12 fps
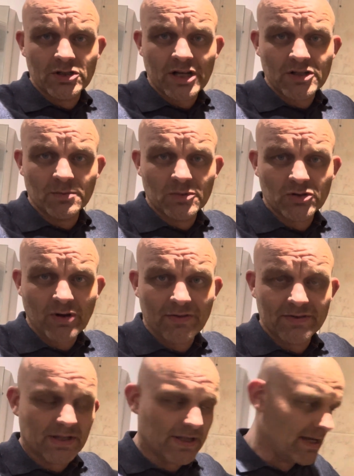add some
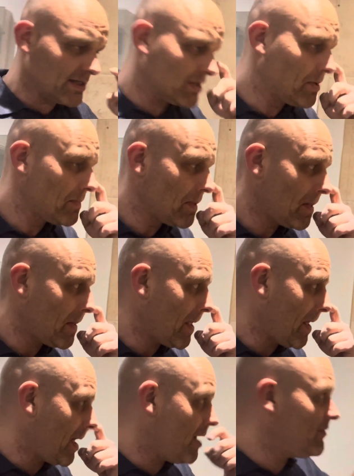strength to this.
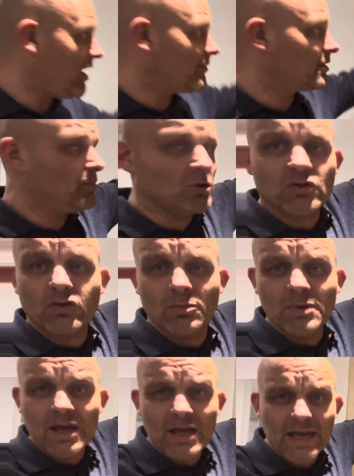I'm going to put
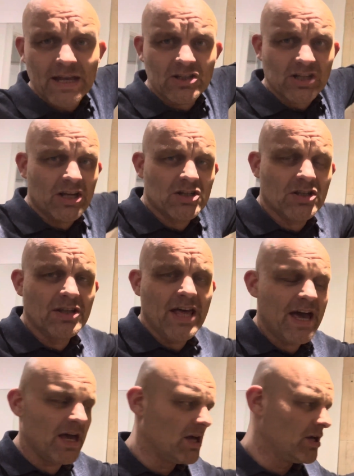some insulation
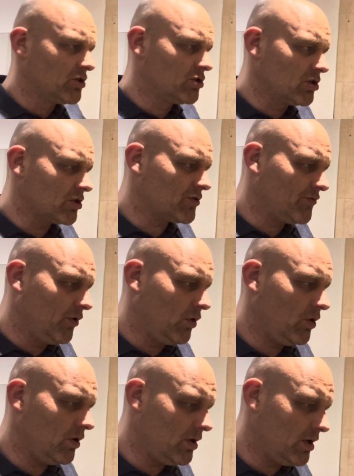there just
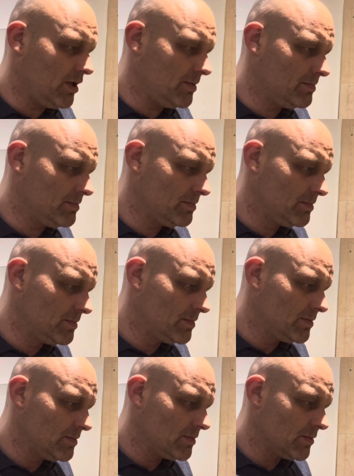for
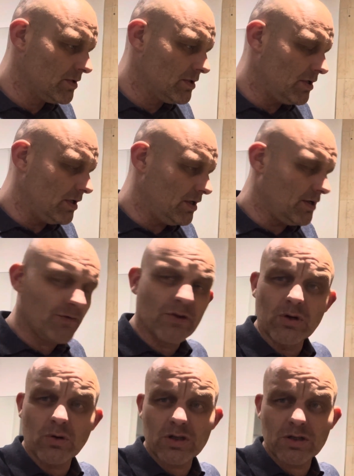the
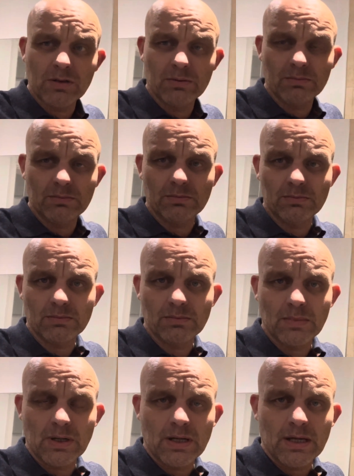noise
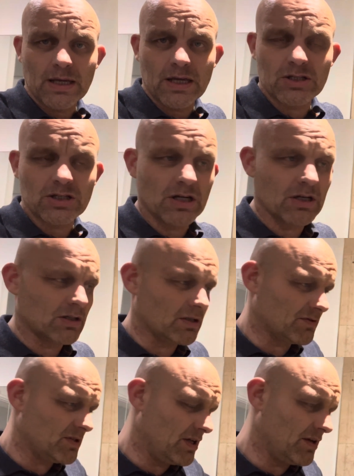issue, because
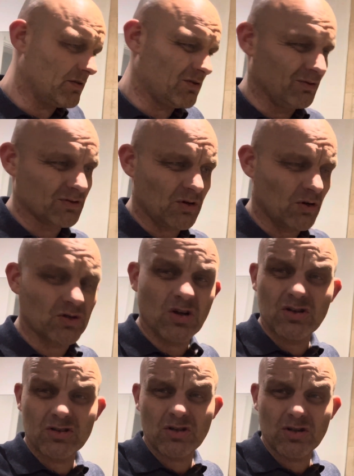obviously someone
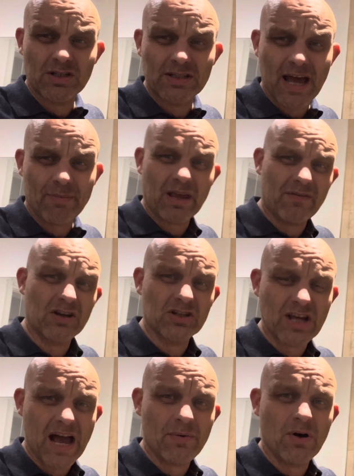turns a tap, you're having a
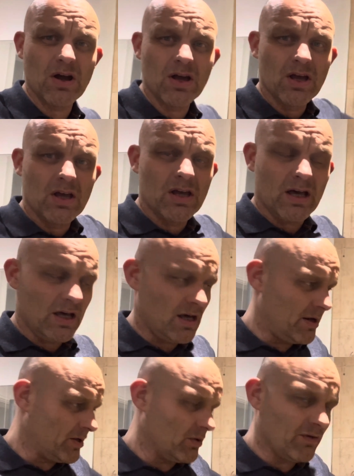shower. I
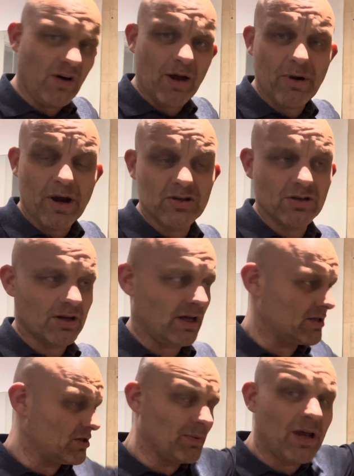don't want the vibration or anything like
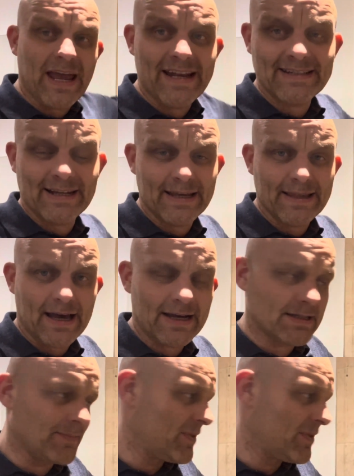that, so I'm going to insulate that.